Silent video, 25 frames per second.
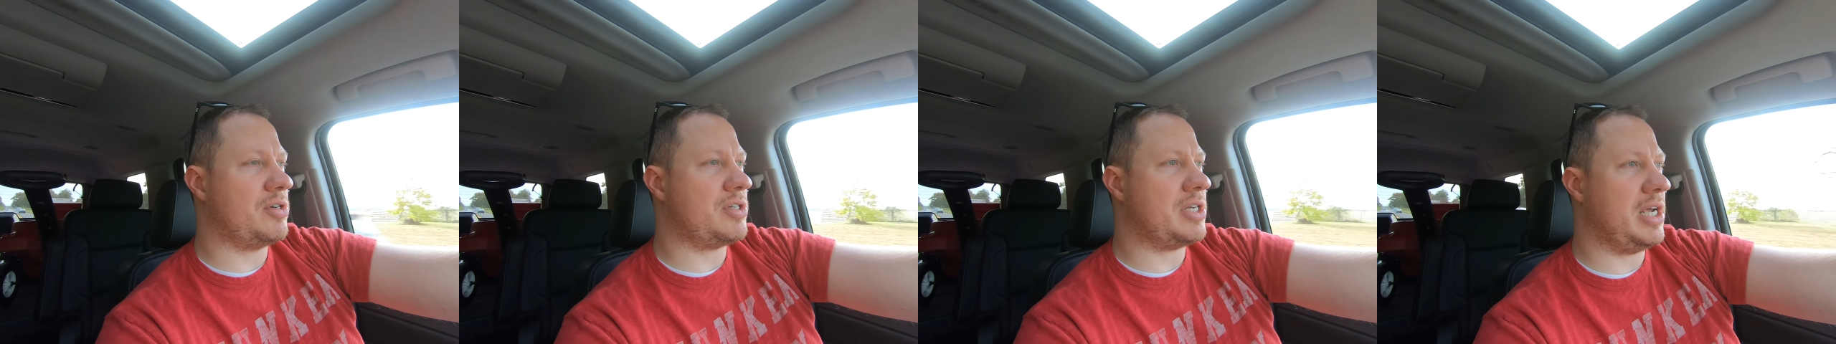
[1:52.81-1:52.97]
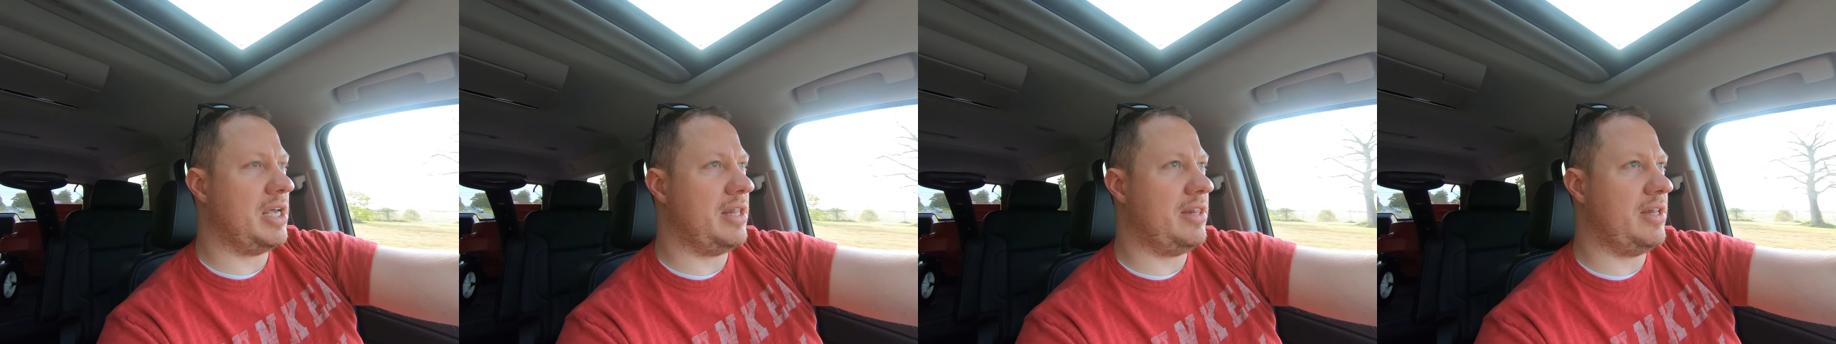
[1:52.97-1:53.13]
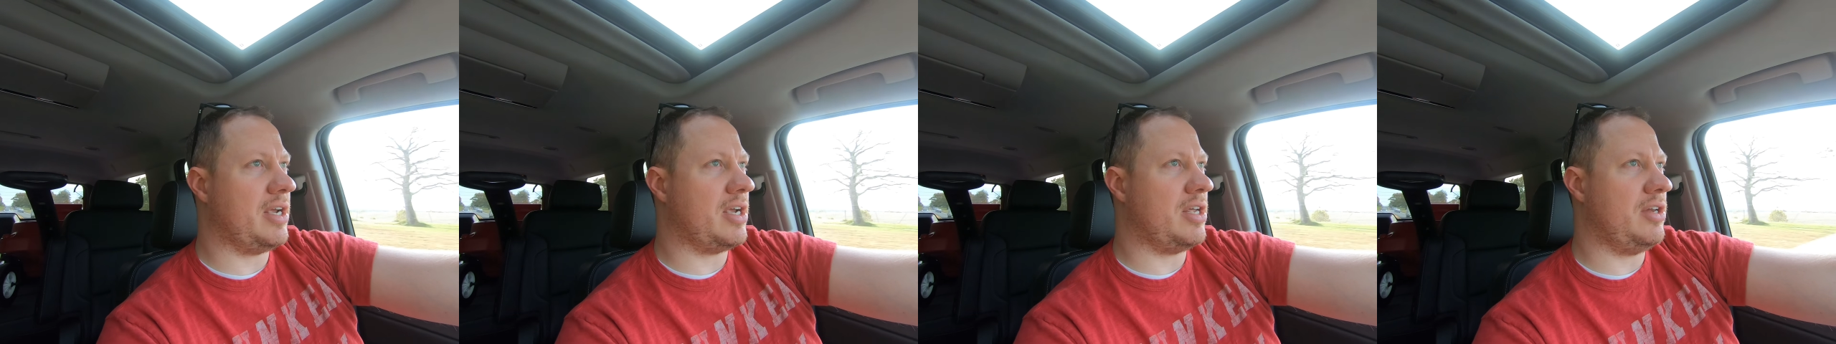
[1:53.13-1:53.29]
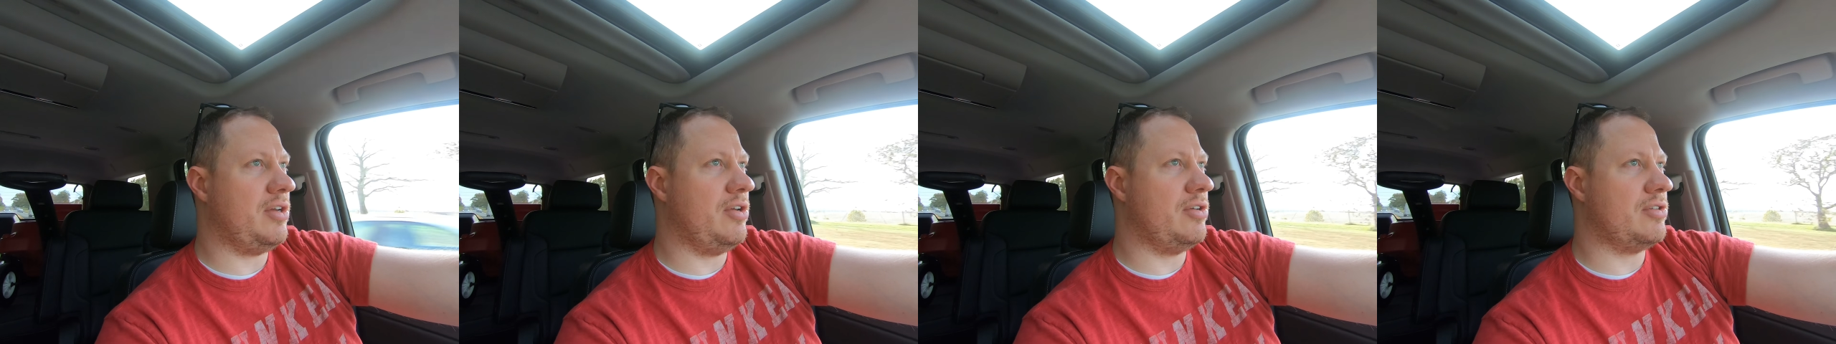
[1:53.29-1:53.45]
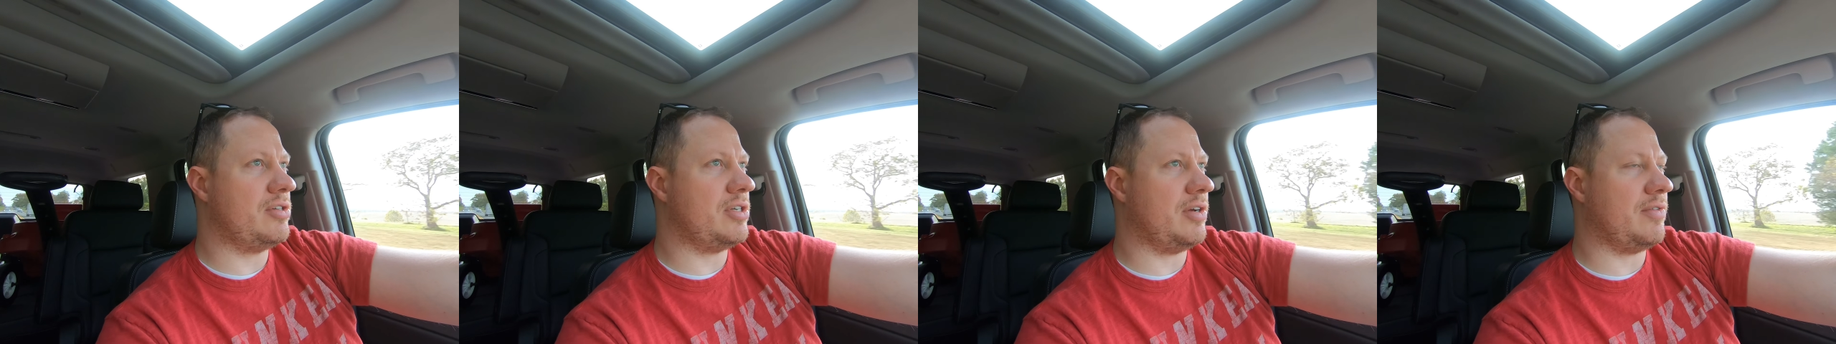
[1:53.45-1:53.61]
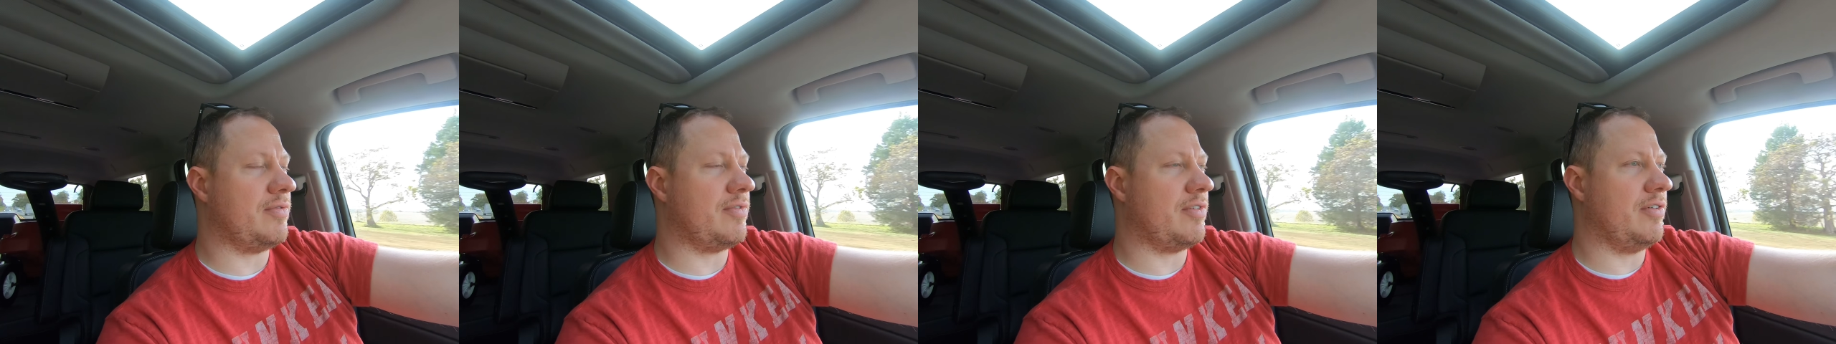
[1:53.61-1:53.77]
saying they could
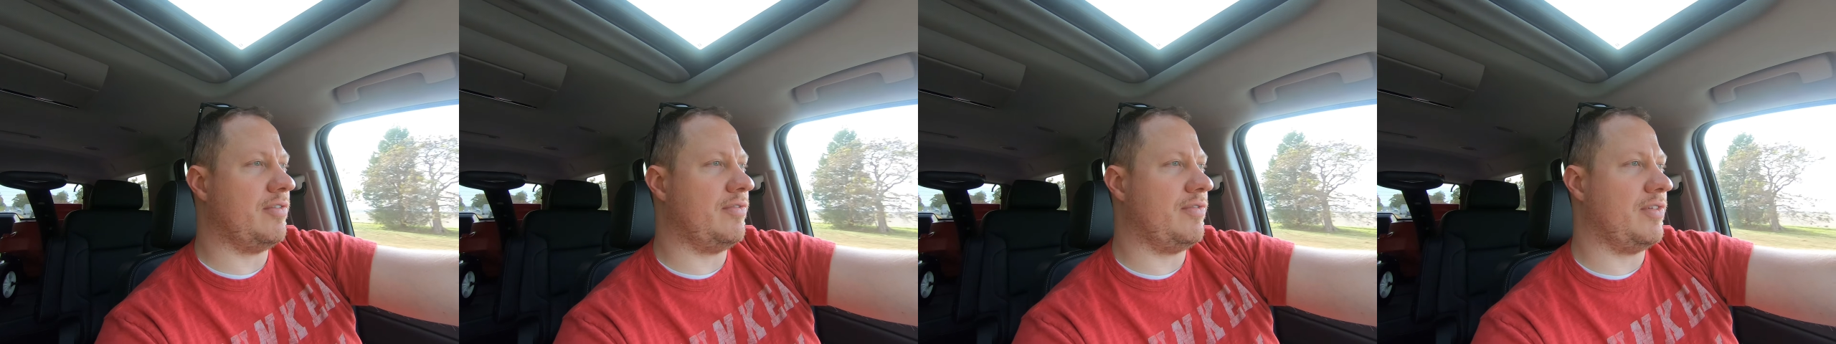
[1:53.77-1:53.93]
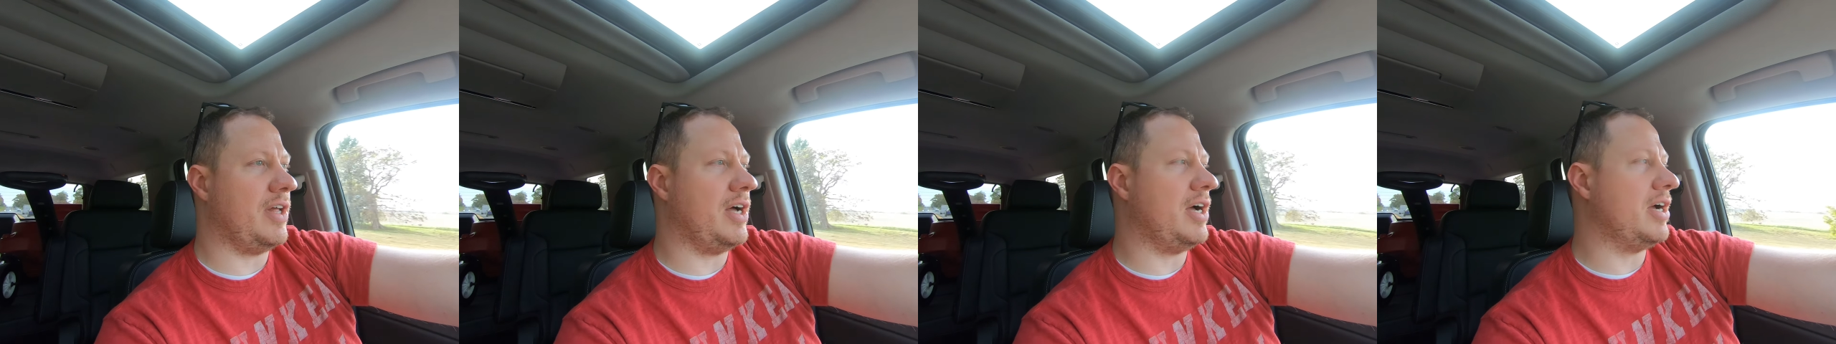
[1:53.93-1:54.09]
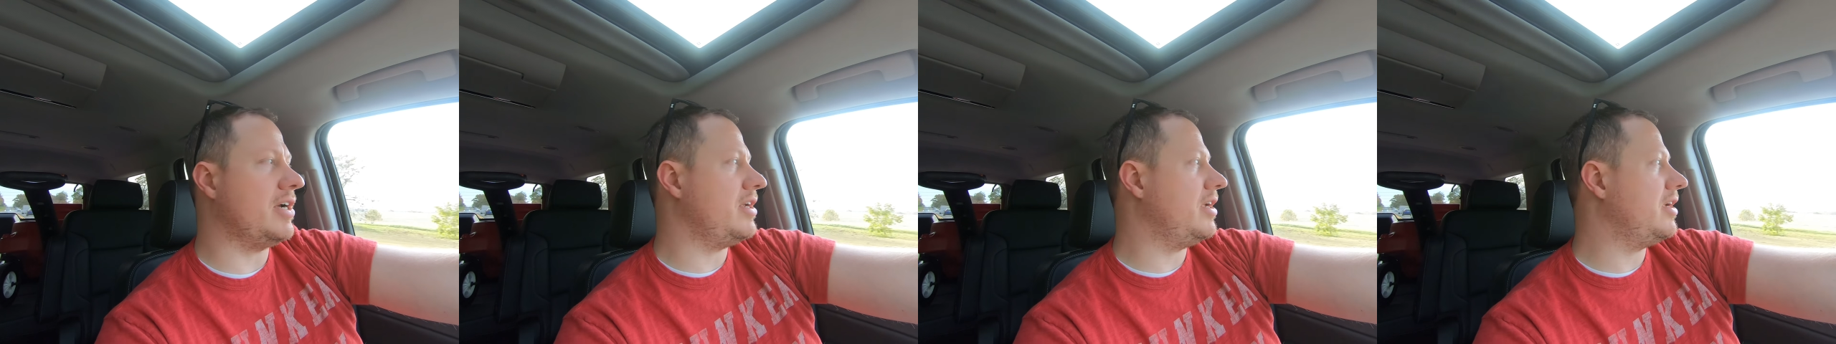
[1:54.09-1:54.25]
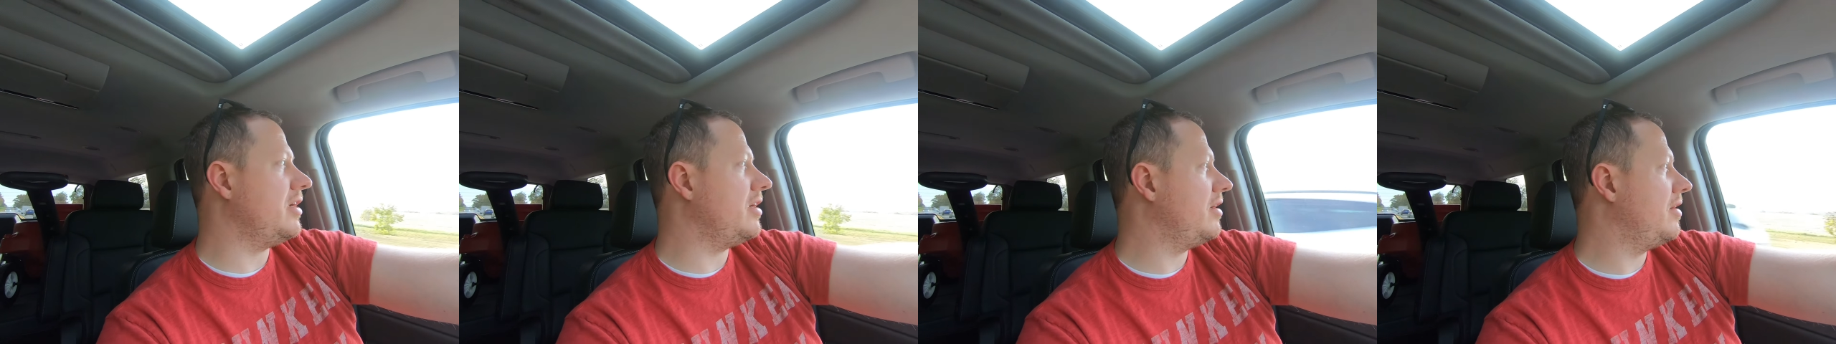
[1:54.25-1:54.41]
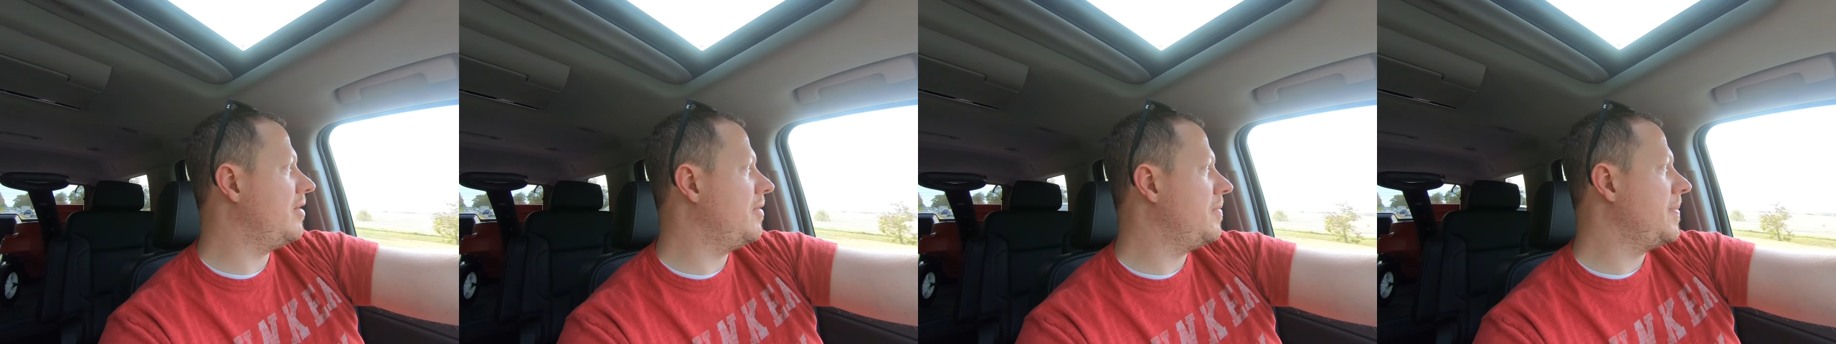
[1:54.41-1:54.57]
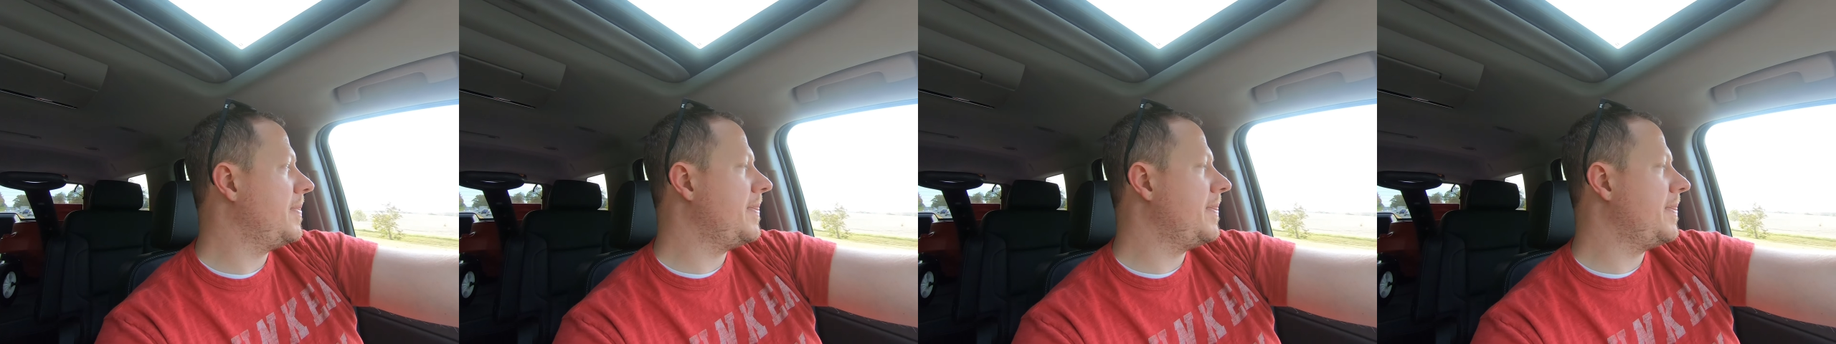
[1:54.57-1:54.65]
use it for vlogging,